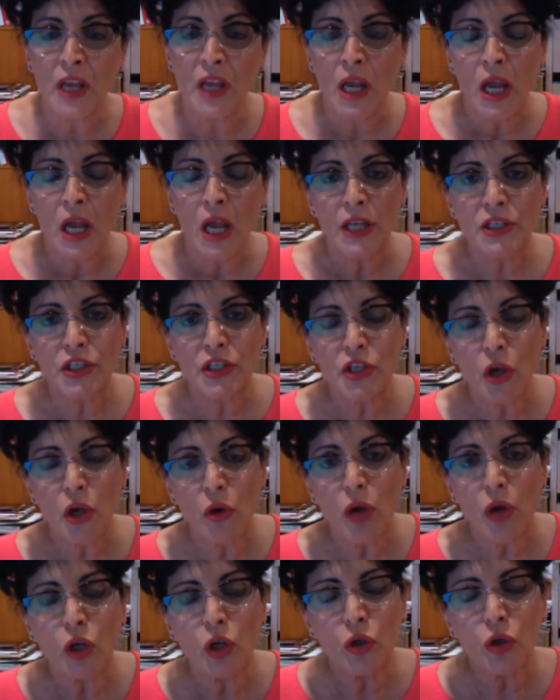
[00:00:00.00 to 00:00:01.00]
And so
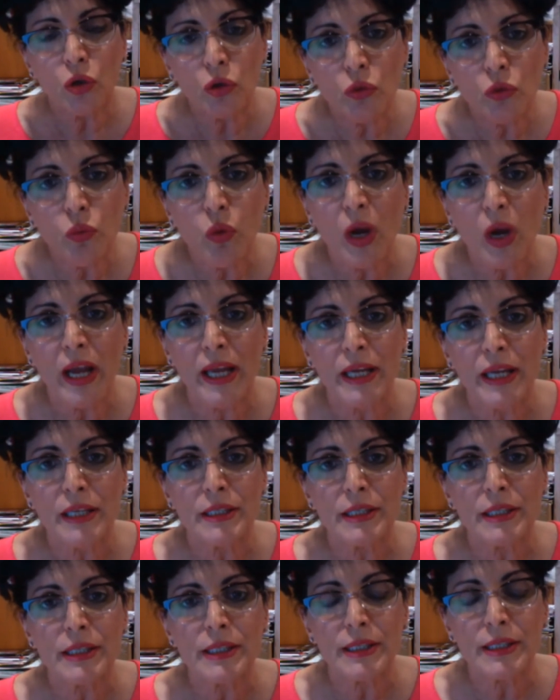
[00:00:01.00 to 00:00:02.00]
a good way
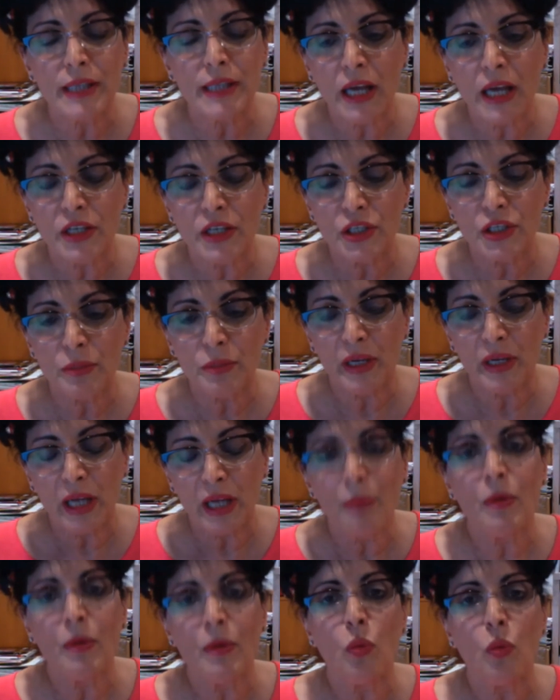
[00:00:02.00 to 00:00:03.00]
to start to
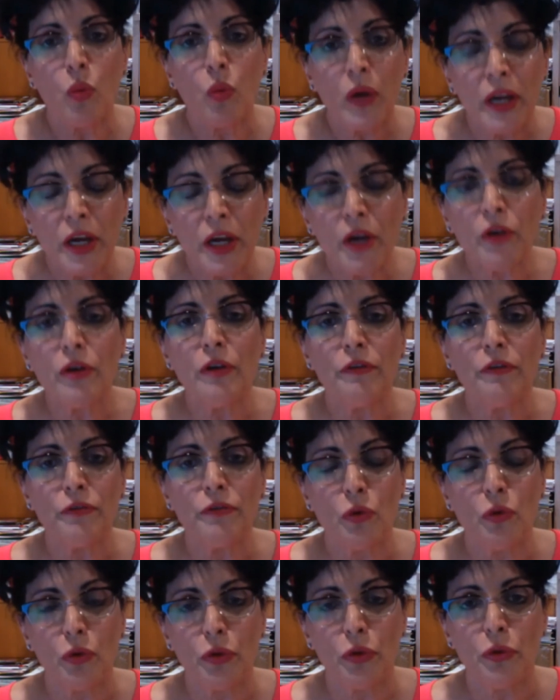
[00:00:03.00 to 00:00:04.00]
become aware of
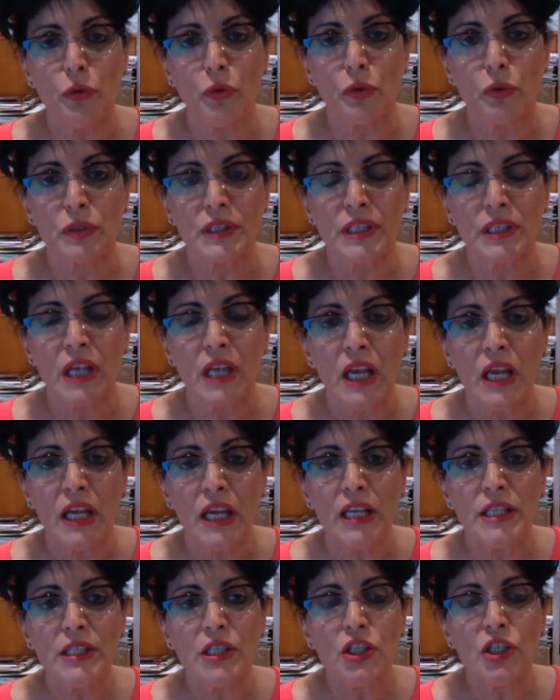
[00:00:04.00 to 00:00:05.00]
your thoughts
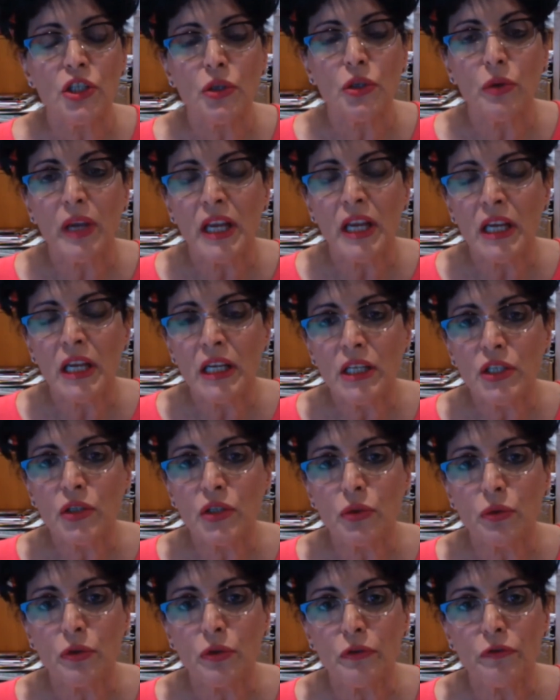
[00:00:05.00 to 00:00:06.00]
is to do any
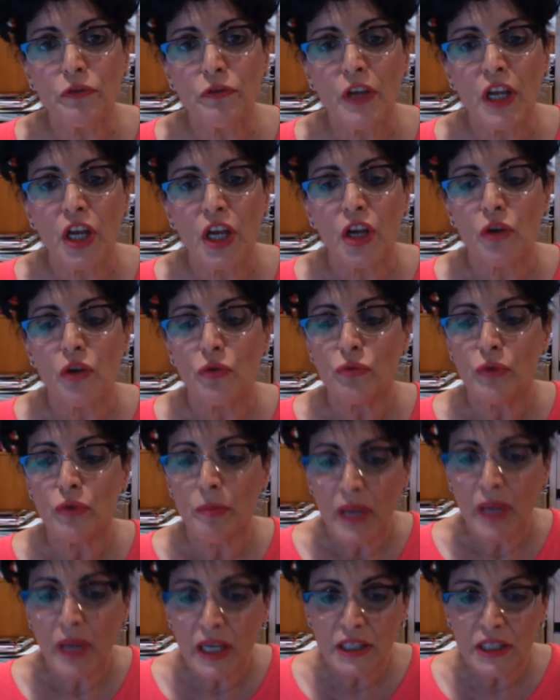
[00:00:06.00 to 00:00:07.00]
sort of
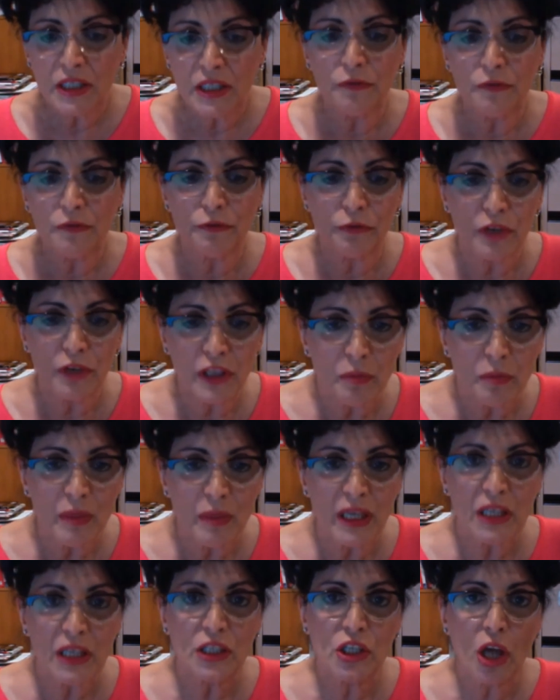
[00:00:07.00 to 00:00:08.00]
repetitive
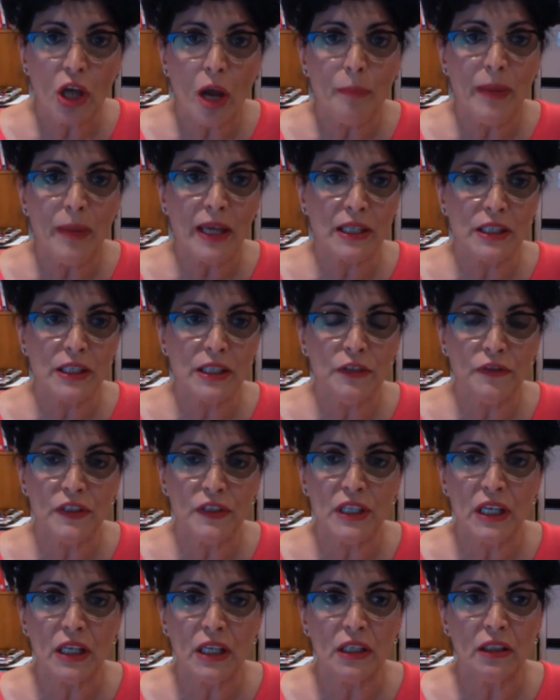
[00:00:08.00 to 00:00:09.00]
rhythmic type
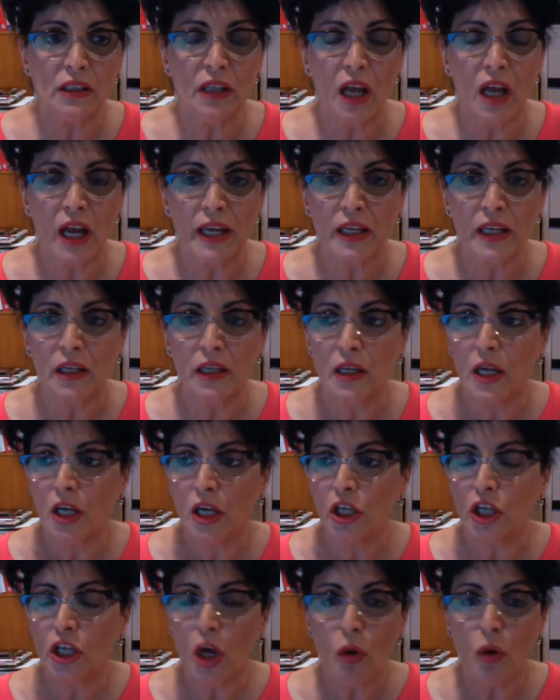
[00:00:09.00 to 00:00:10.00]
activity, like
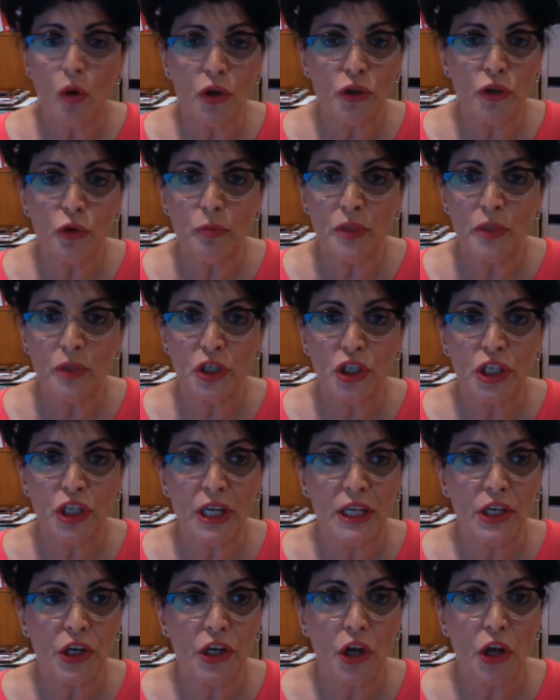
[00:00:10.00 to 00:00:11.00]
go on your
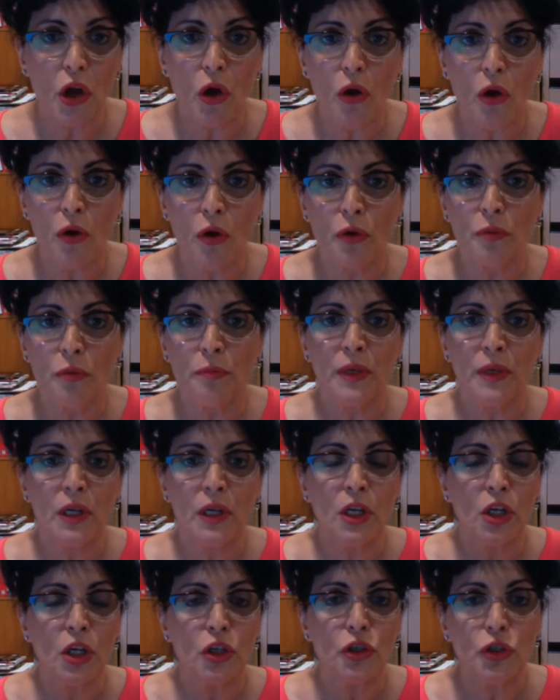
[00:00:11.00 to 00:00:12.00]
machine at home,
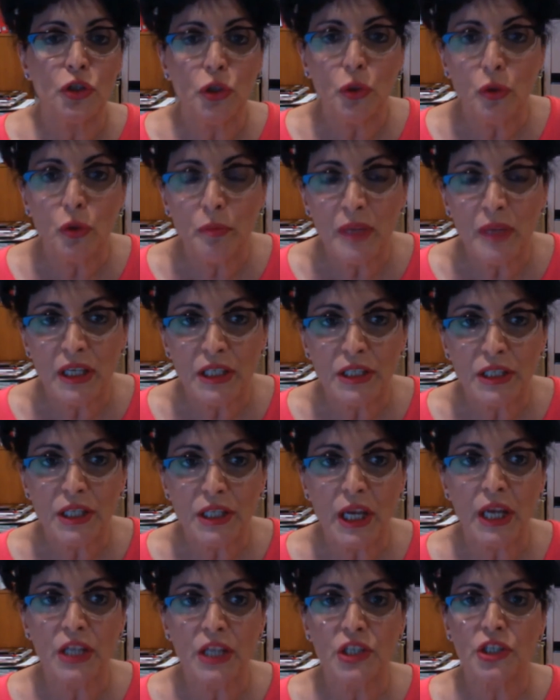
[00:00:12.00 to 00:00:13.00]
do a
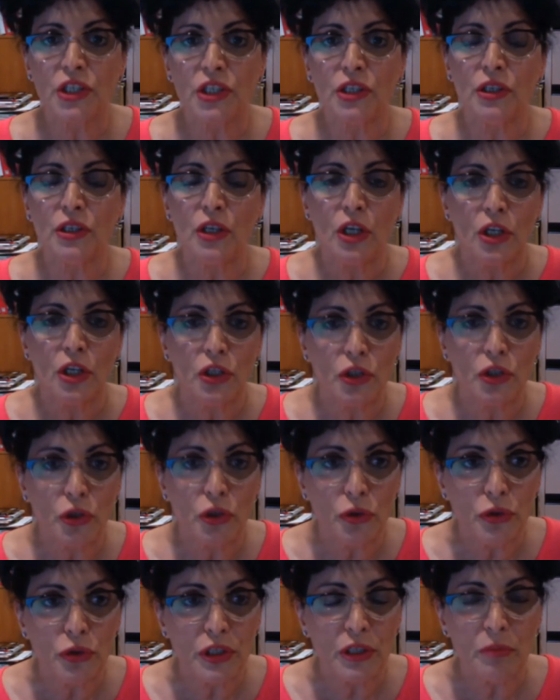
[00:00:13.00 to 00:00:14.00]
meditation,
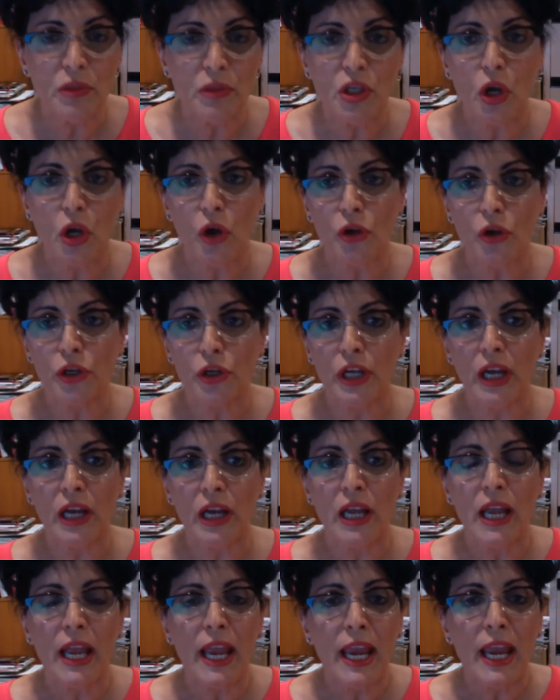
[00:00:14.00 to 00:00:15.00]
do some yoga.
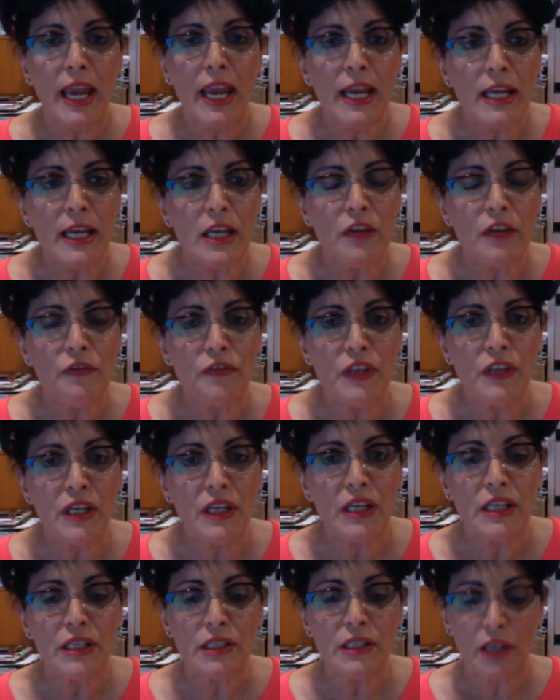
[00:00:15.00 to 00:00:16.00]
Any of
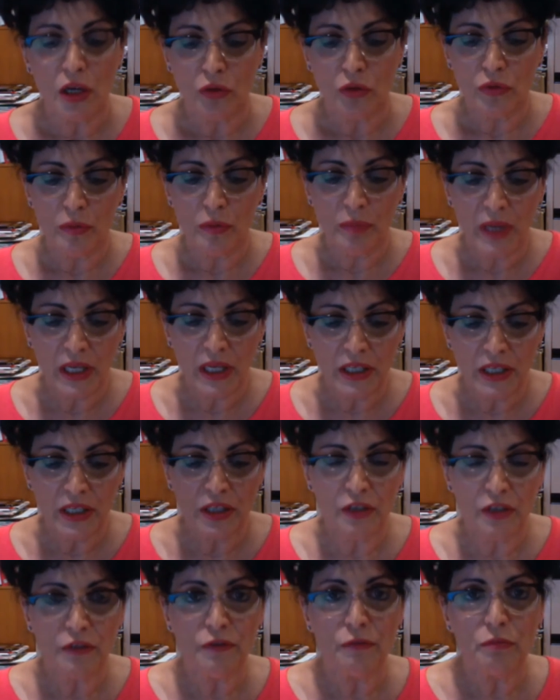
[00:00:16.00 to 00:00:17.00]
these
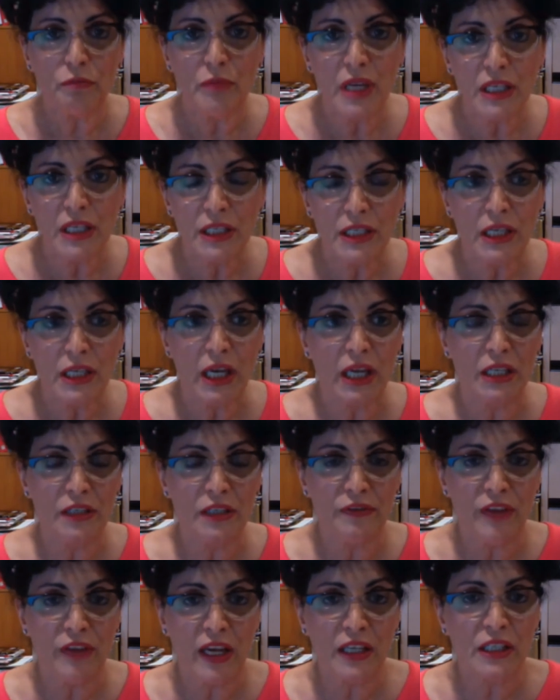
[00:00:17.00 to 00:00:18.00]
repetitive
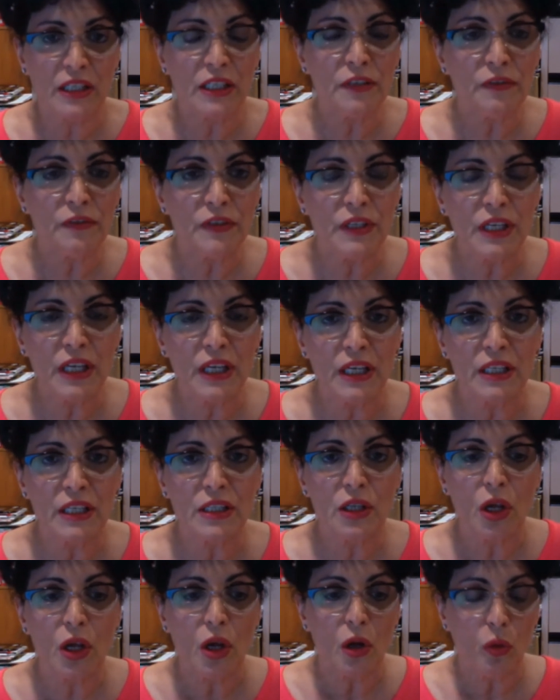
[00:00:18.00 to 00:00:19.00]
meditative
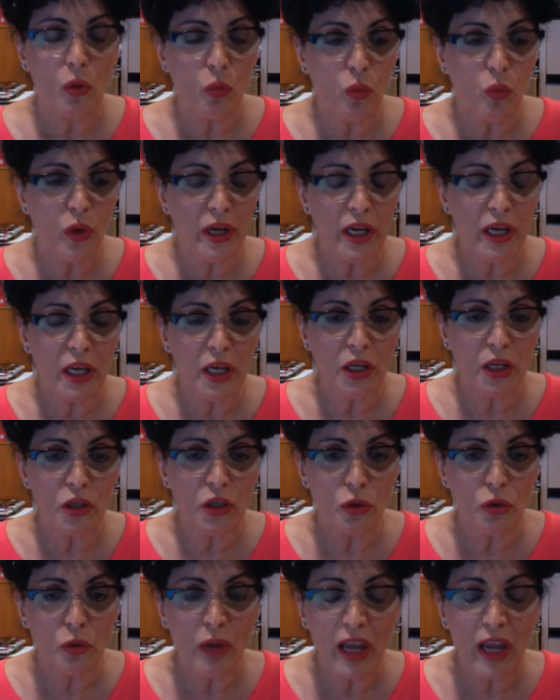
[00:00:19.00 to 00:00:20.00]
activities where
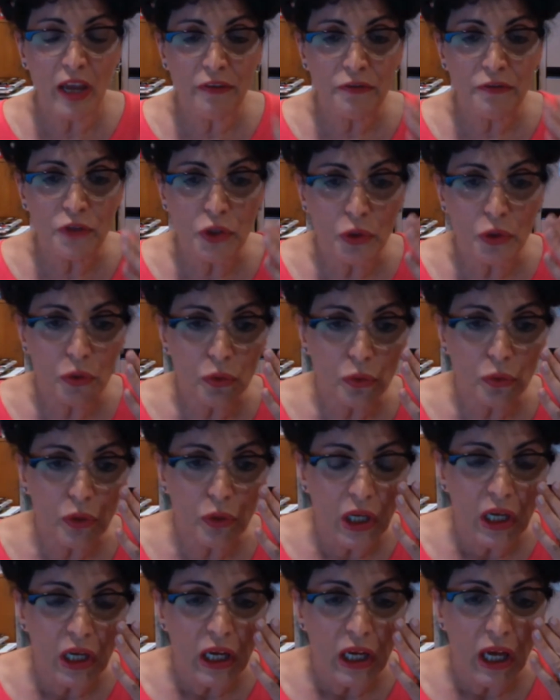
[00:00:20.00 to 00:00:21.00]
you have to
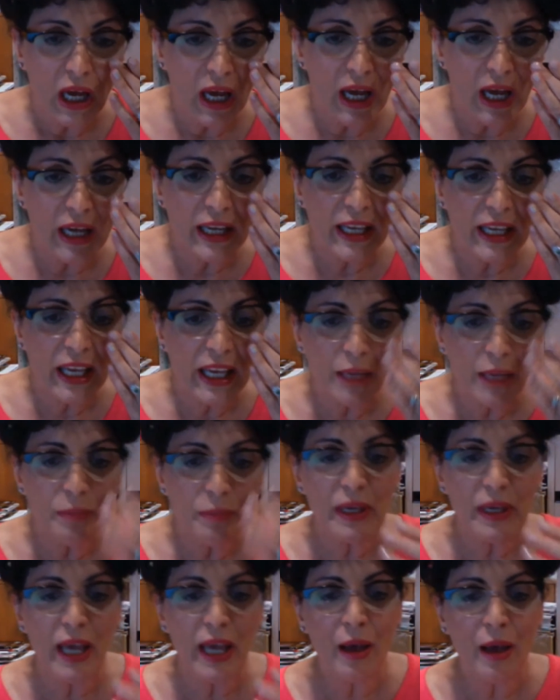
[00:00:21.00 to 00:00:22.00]
keep
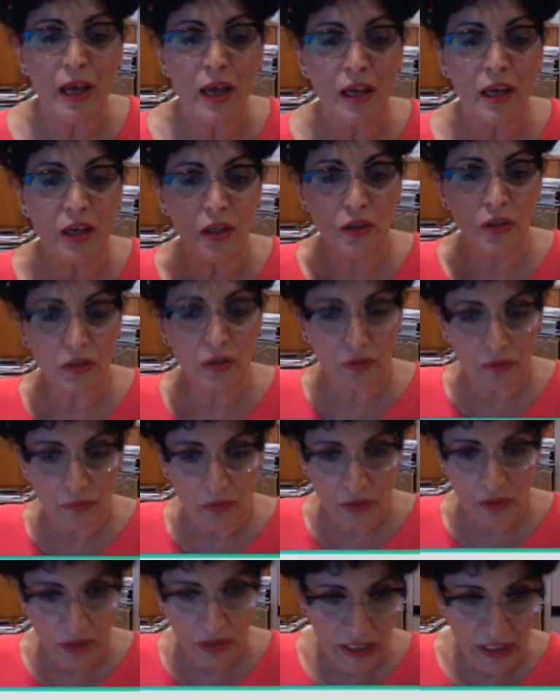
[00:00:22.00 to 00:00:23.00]

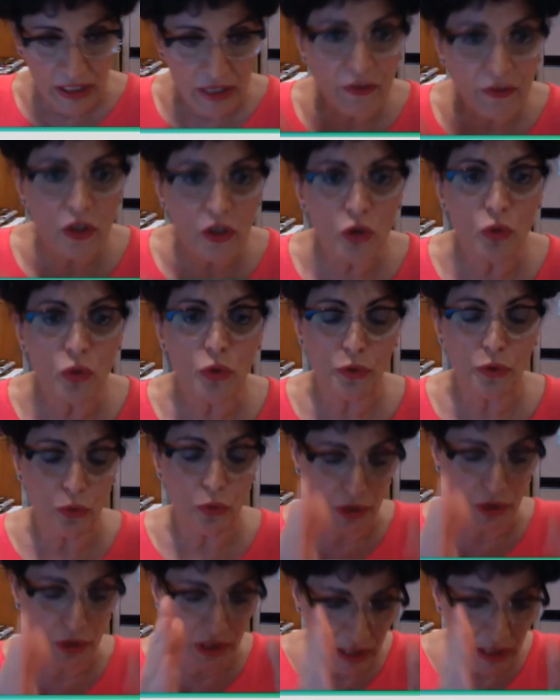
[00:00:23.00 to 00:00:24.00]
leaving your
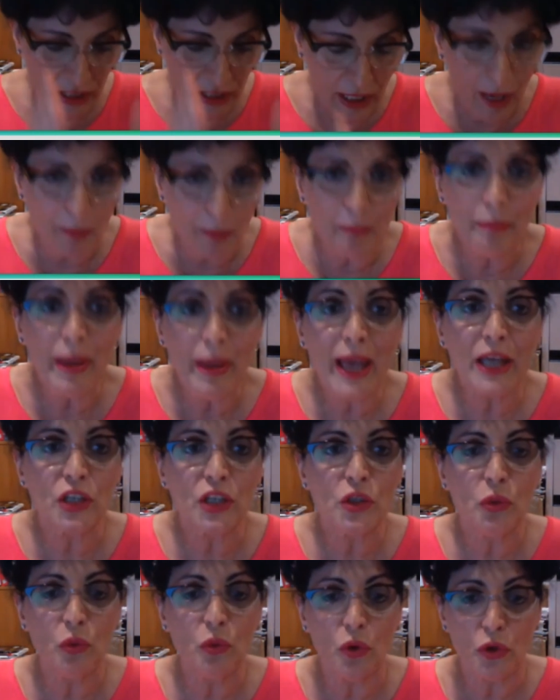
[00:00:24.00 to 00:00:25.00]
thoughts and come back
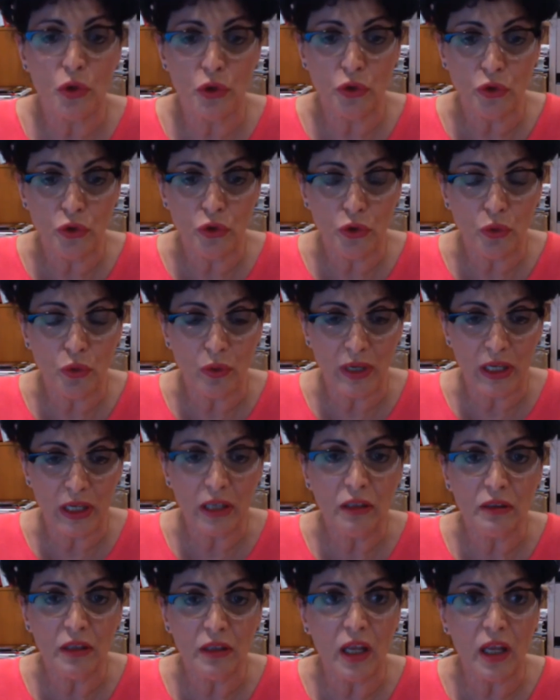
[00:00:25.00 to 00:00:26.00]
to what you're
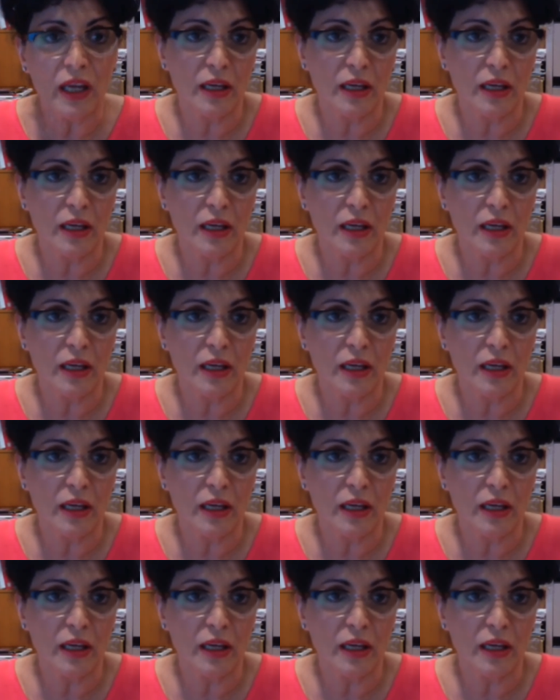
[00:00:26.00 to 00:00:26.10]
doing, like a